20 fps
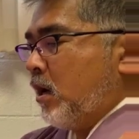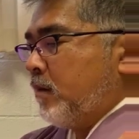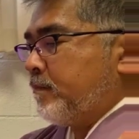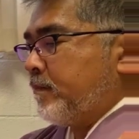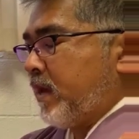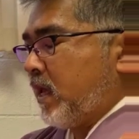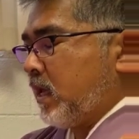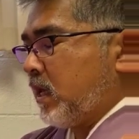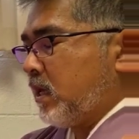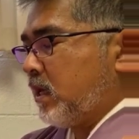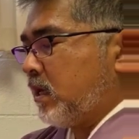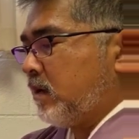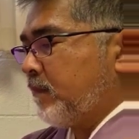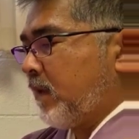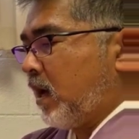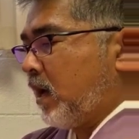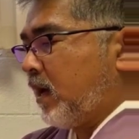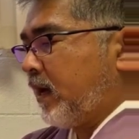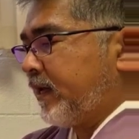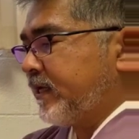May
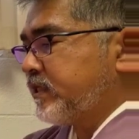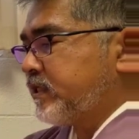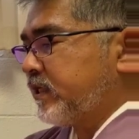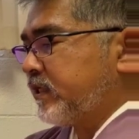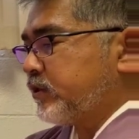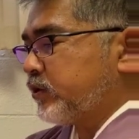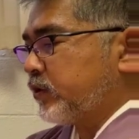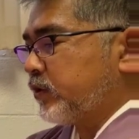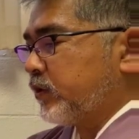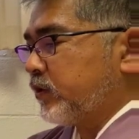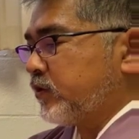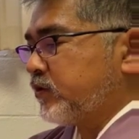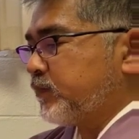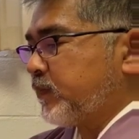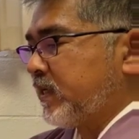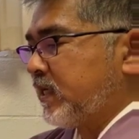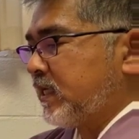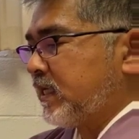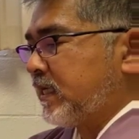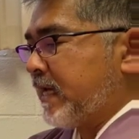my teachers
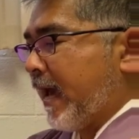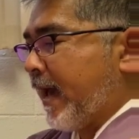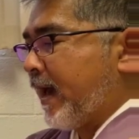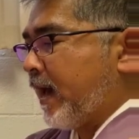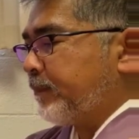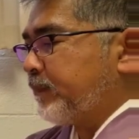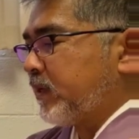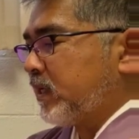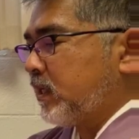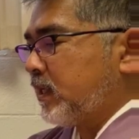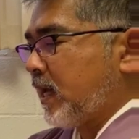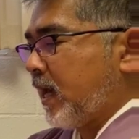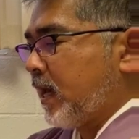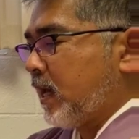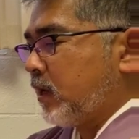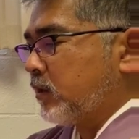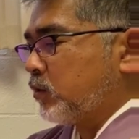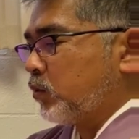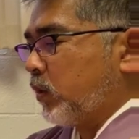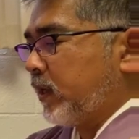be happy
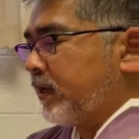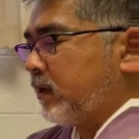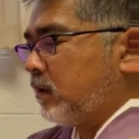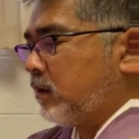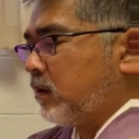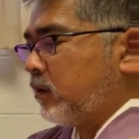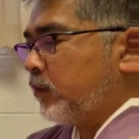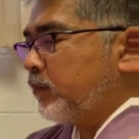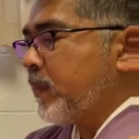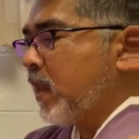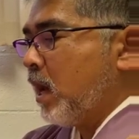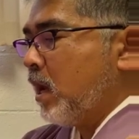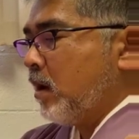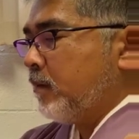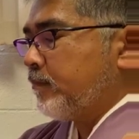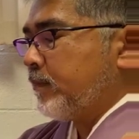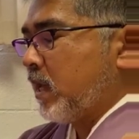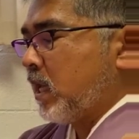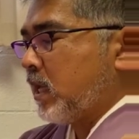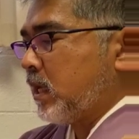and well.
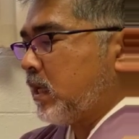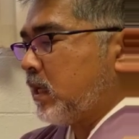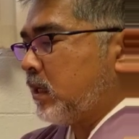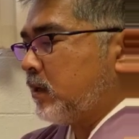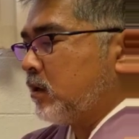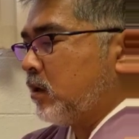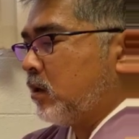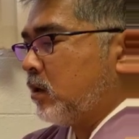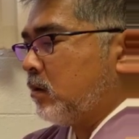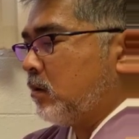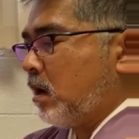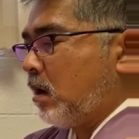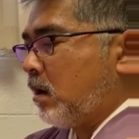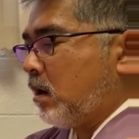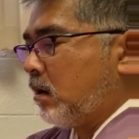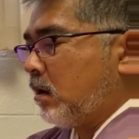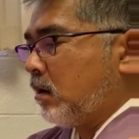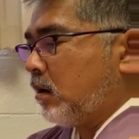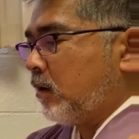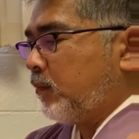May no
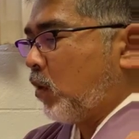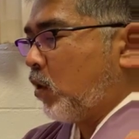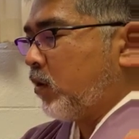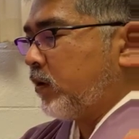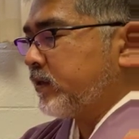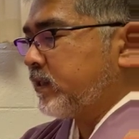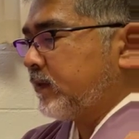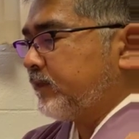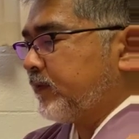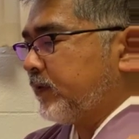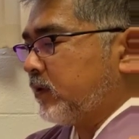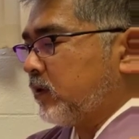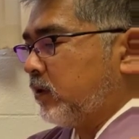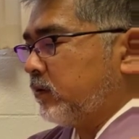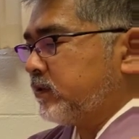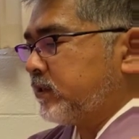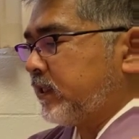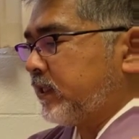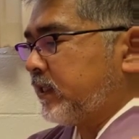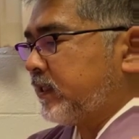harm or
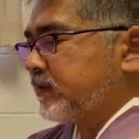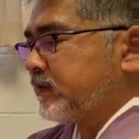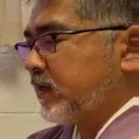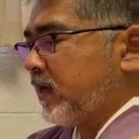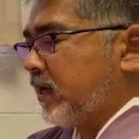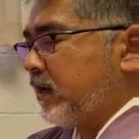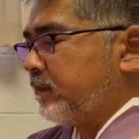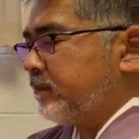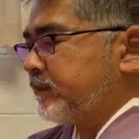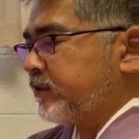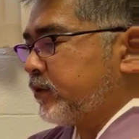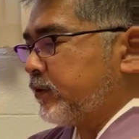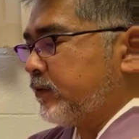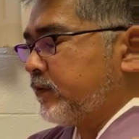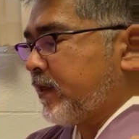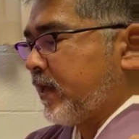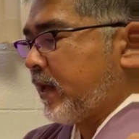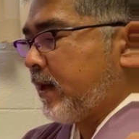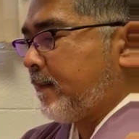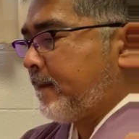difficulties come to
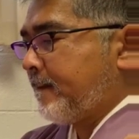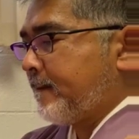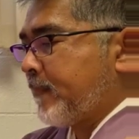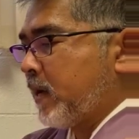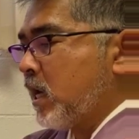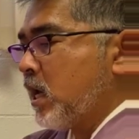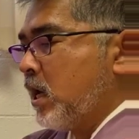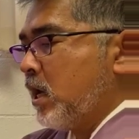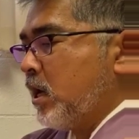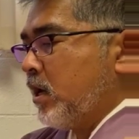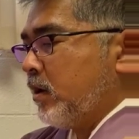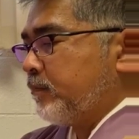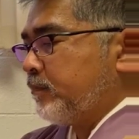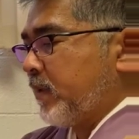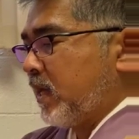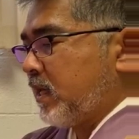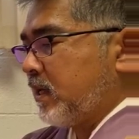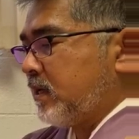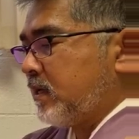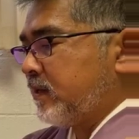them.
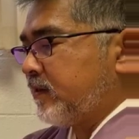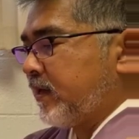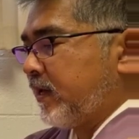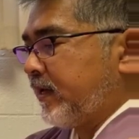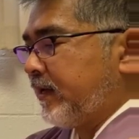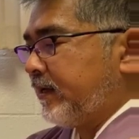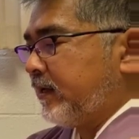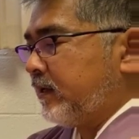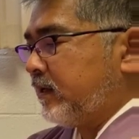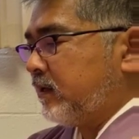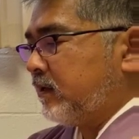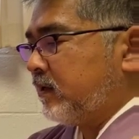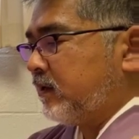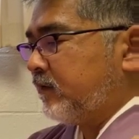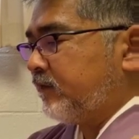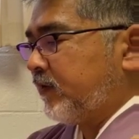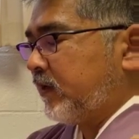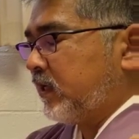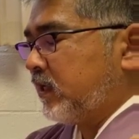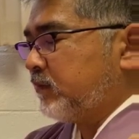May they
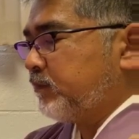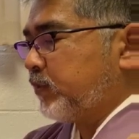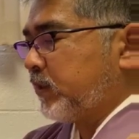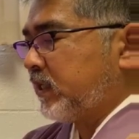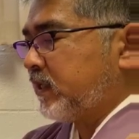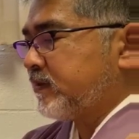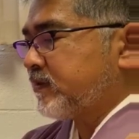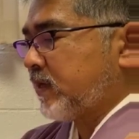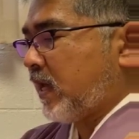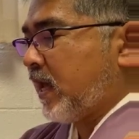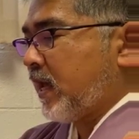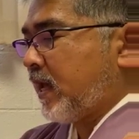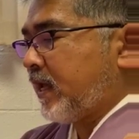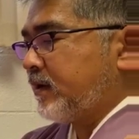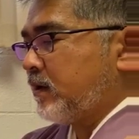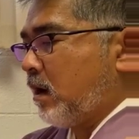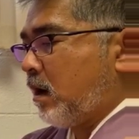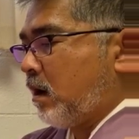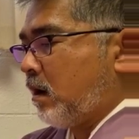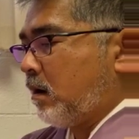live in peace
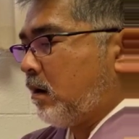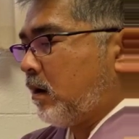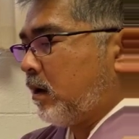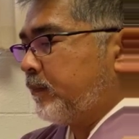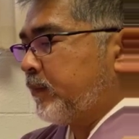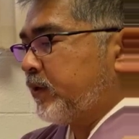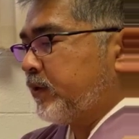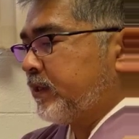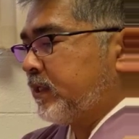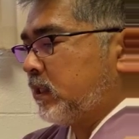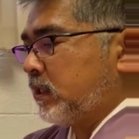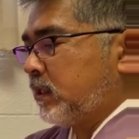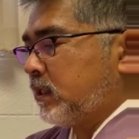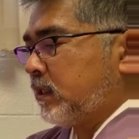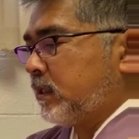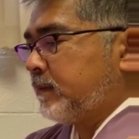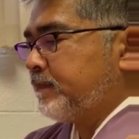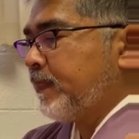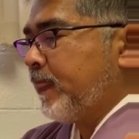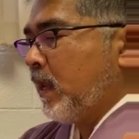and
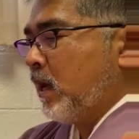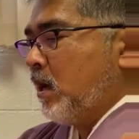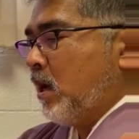harmony.